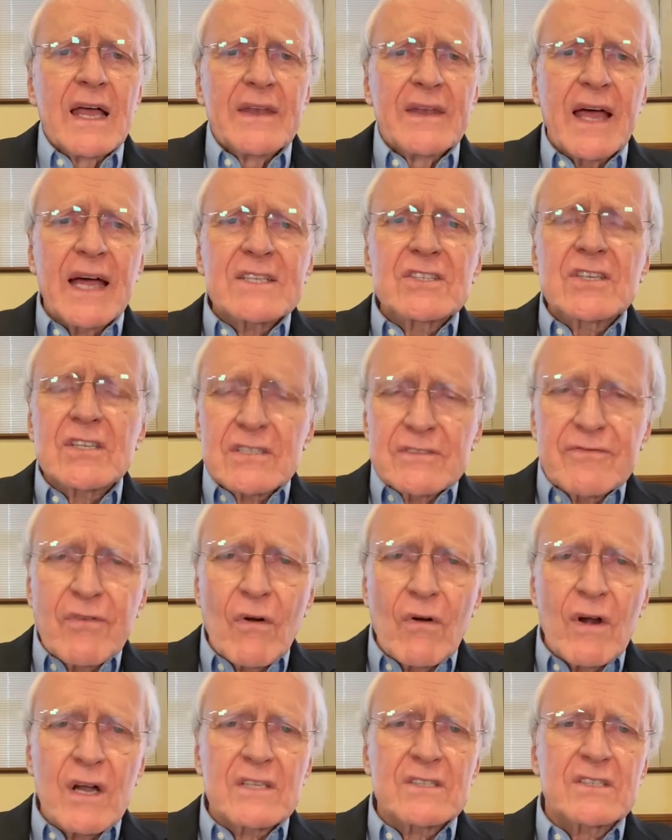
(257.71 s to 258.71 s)
not just
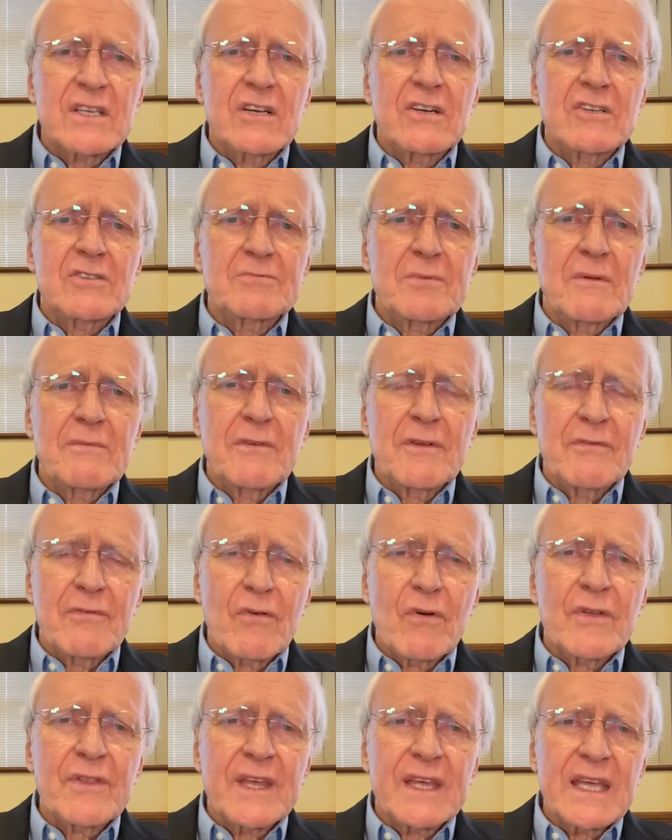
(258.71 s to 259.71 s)
for ourselves, but
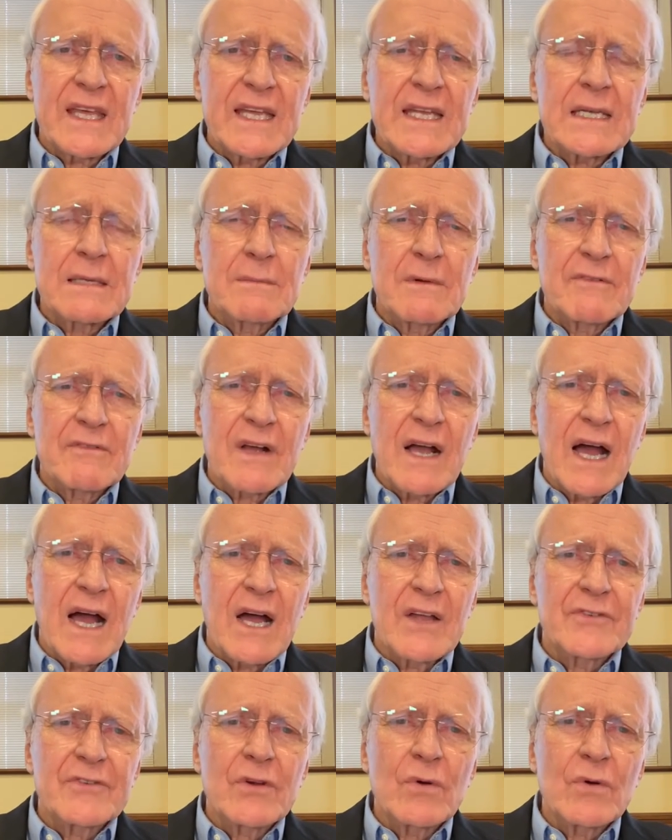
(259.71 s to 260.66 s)
before the kingdom of God,